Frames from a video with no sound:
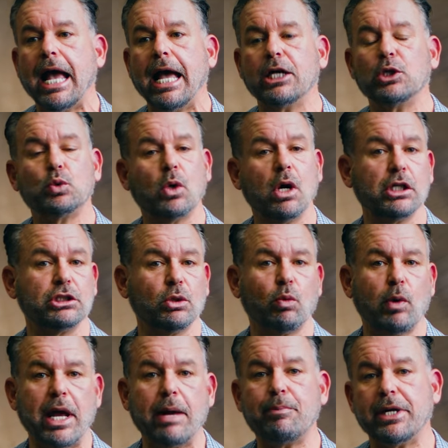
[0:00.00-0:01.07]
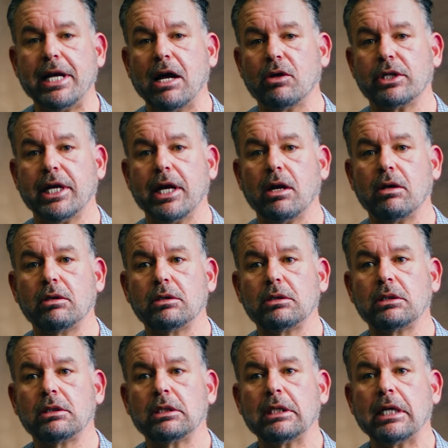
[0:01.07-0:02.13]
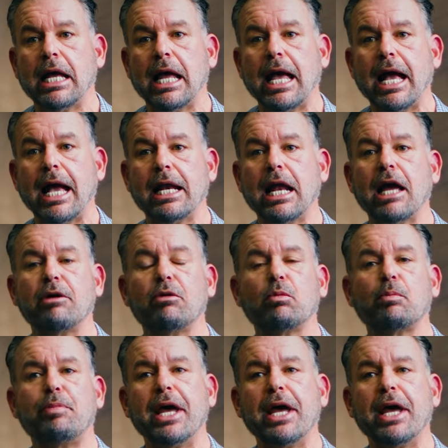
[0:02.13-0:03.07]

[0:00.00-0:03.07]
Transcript: and drugs are rampant out there. And I